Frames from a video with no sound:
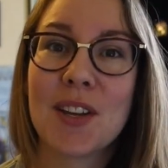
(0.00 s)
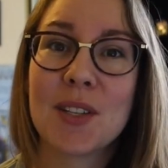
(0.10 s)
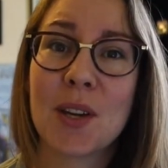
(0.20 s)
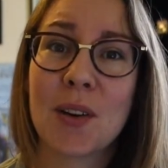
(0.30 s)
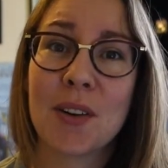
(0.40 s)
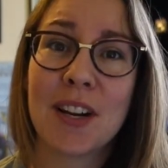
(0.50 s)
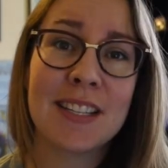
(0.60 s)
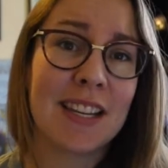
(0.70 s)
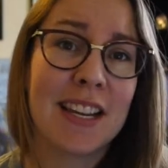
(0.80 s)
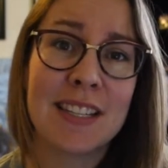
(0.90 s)
So
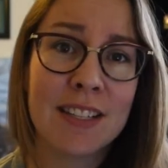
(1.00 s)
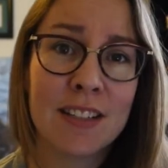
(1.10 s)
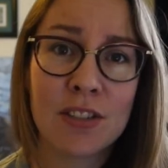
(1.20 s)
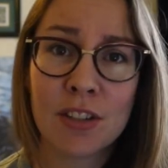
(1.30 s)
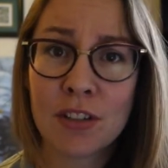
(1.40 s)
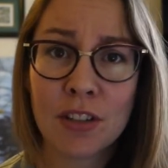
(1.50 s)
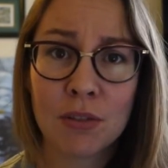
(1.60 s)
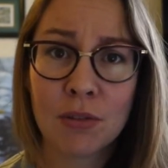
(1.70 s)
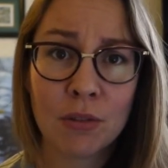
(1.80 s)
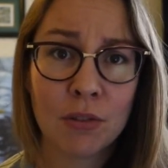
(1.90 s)
it's easy to search on
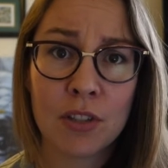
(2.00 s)
Google,